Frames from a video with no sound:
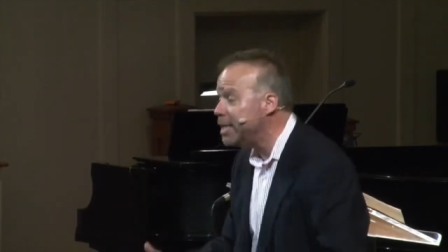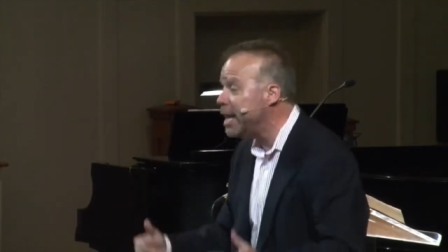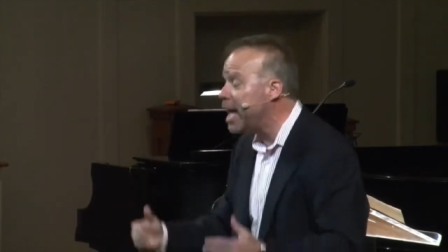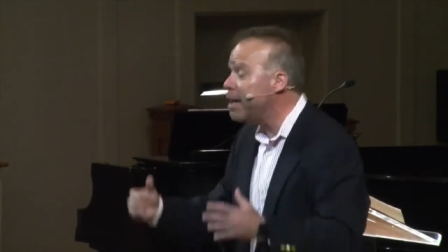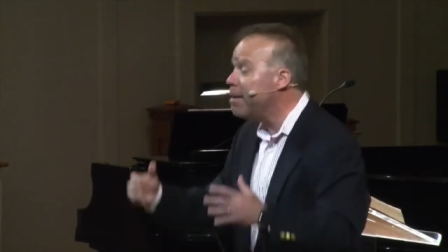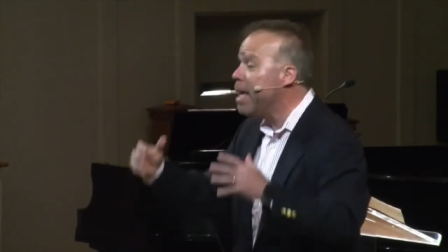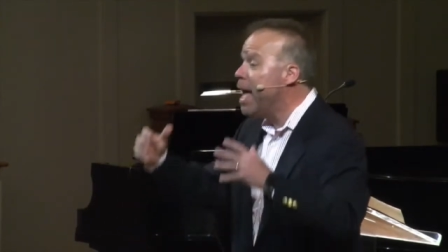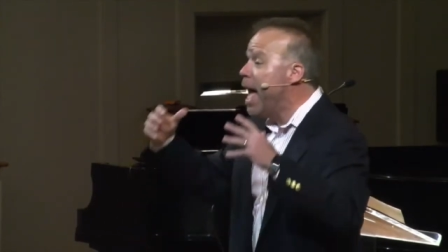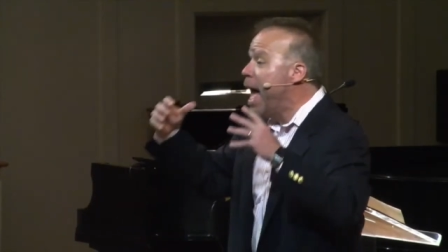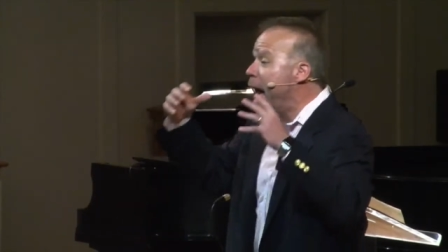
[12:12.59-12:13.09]
And
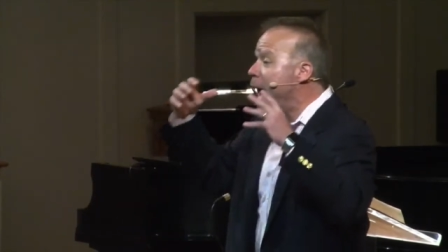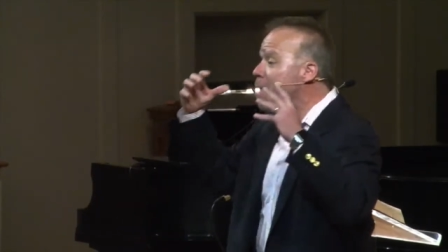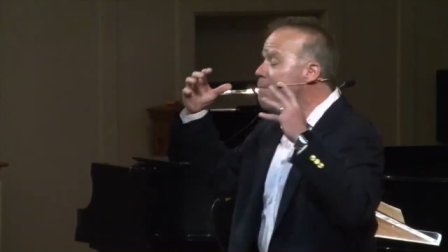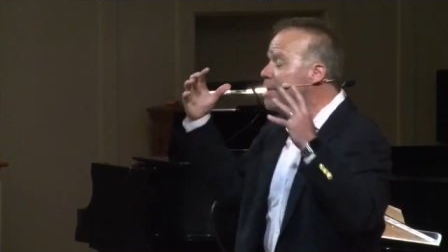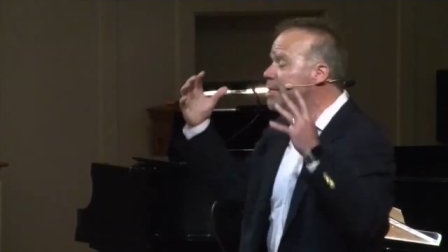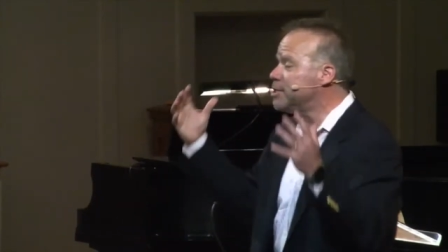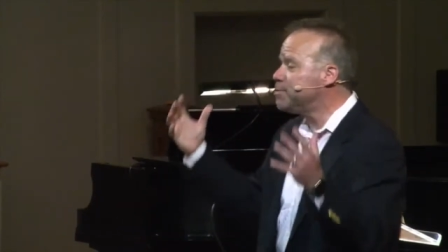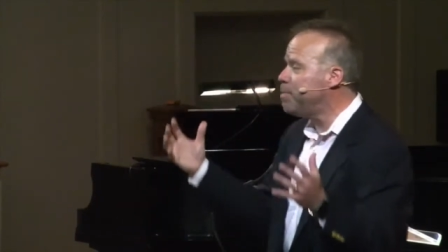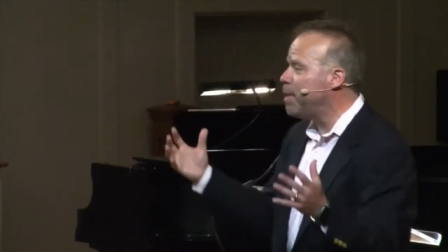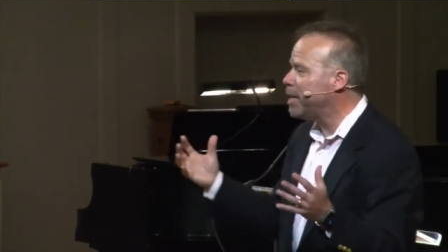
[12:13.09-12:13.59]
I, I'm
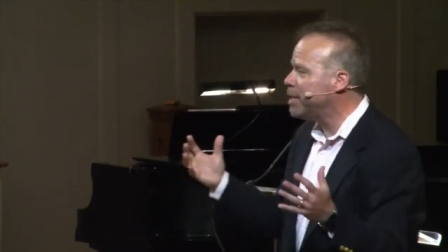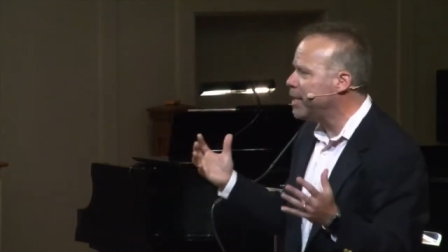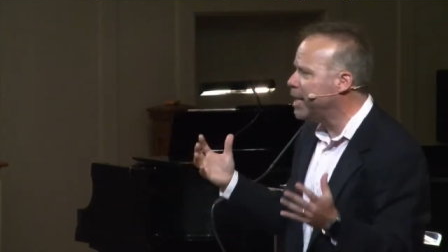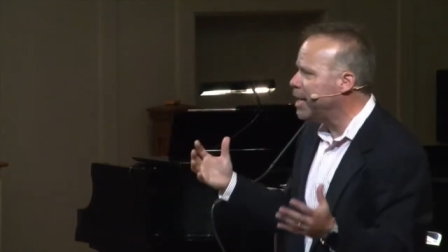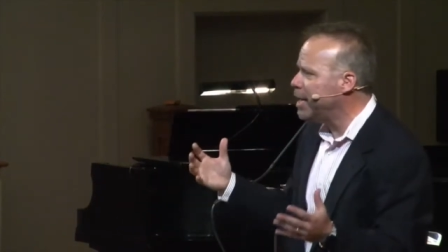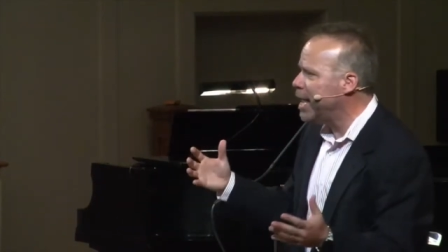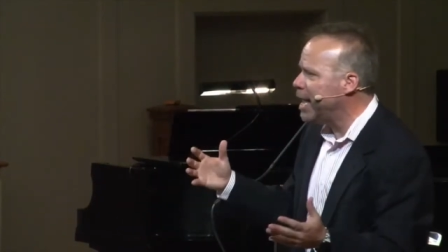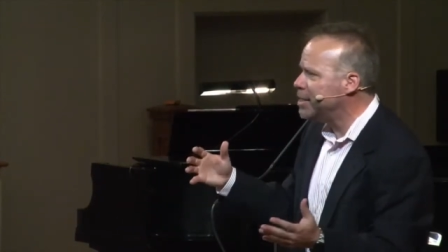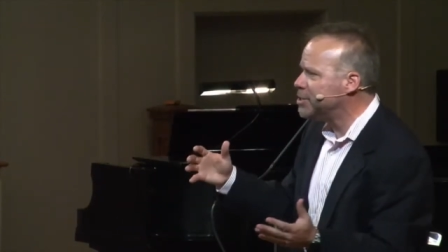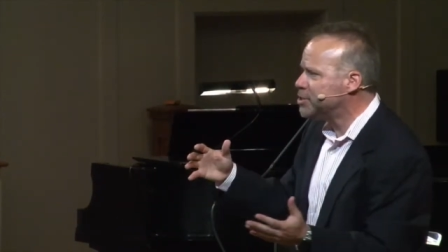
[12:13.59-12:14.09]
expecting
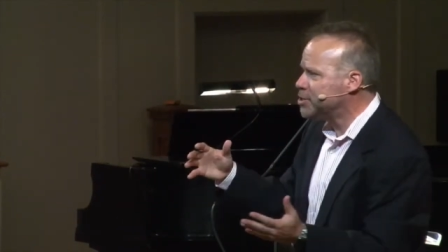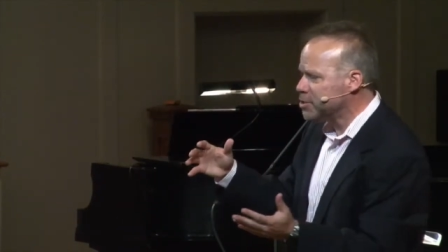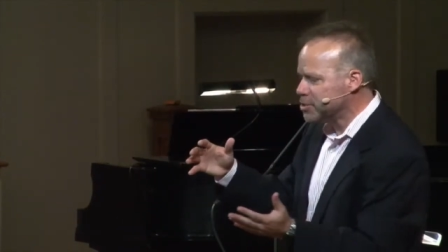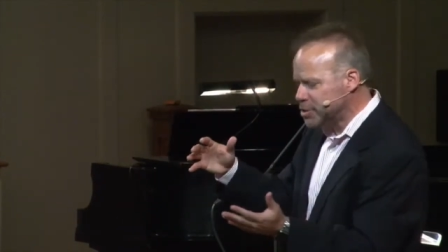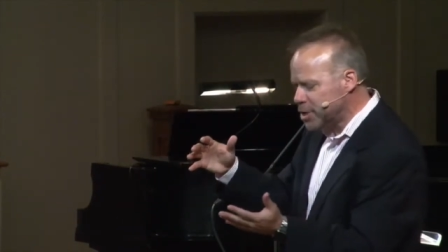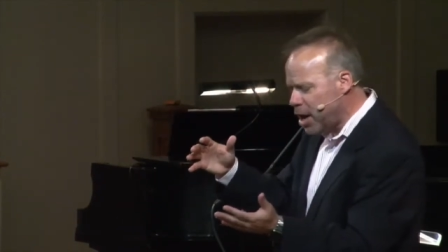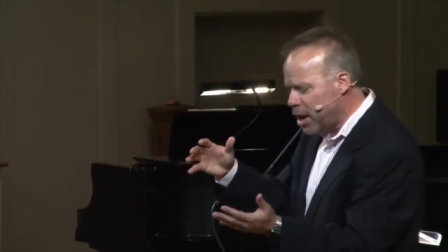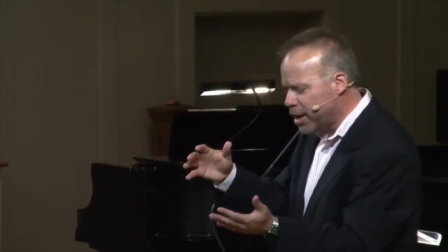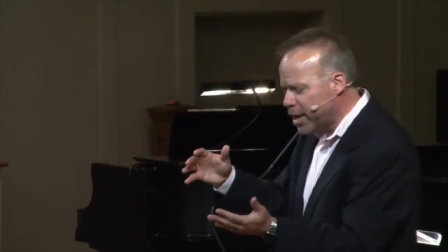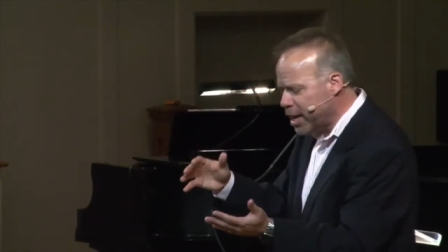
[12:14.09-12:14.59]
an answer
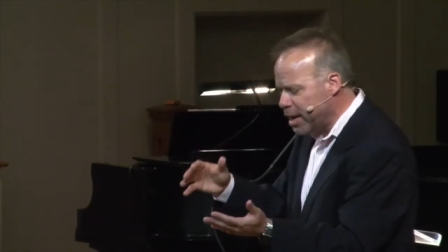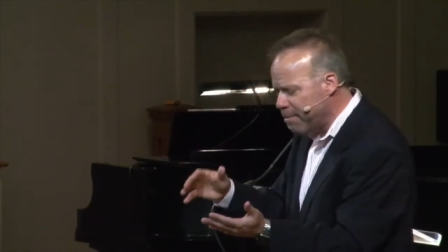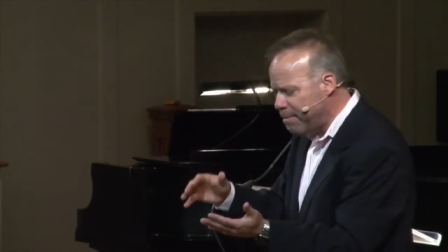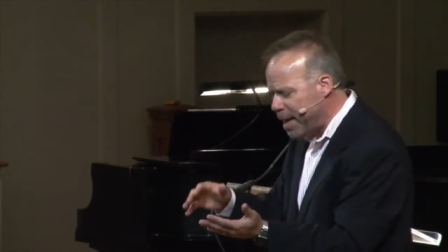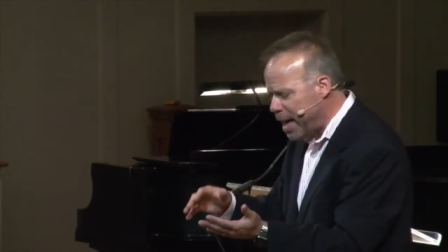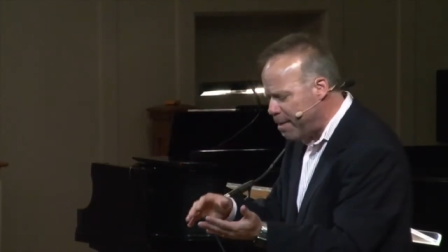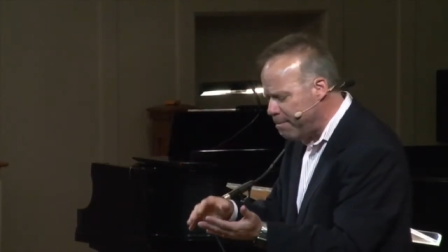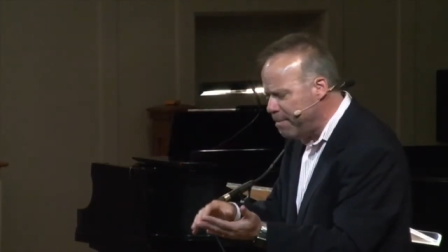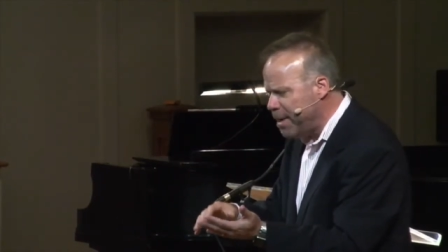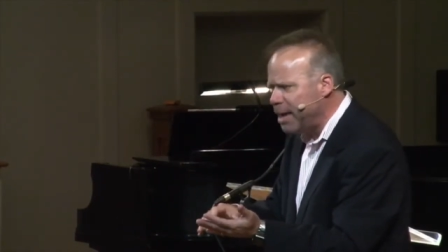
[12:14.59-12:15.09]
talking
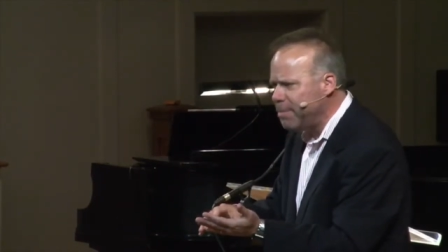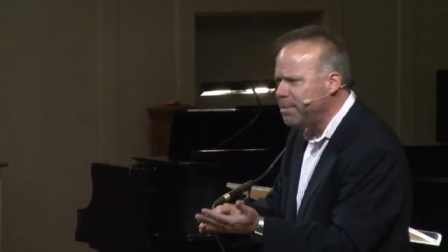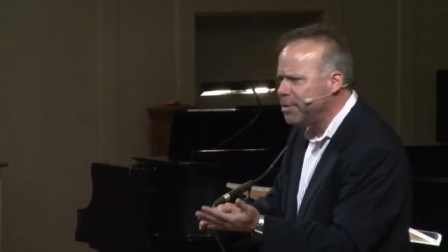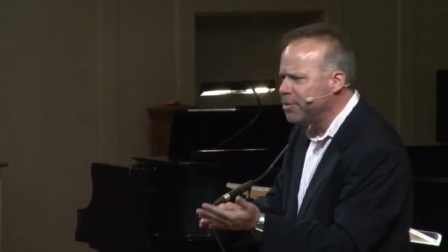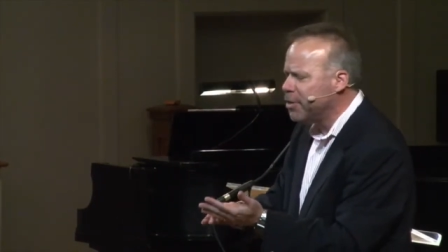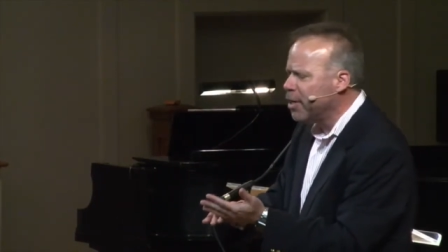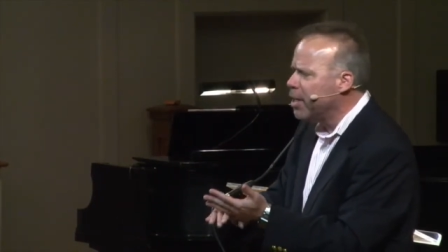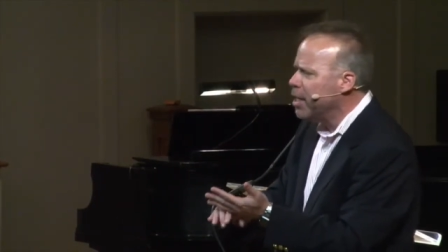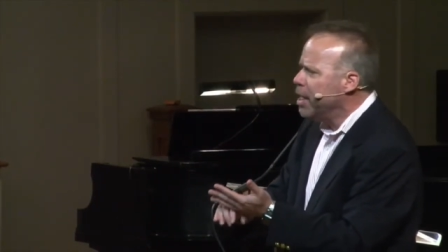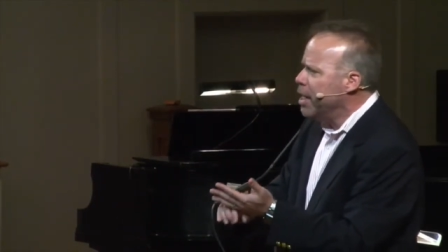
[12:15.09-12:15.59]
about maybe
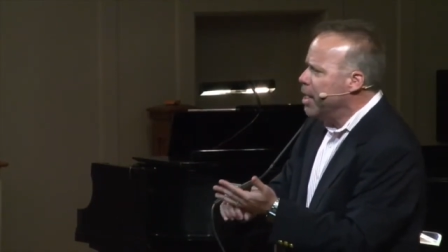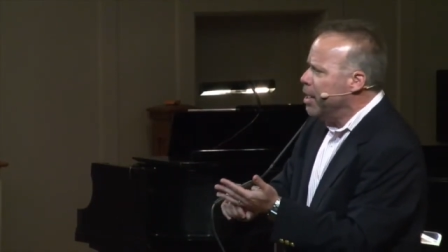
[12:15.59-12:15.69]
the,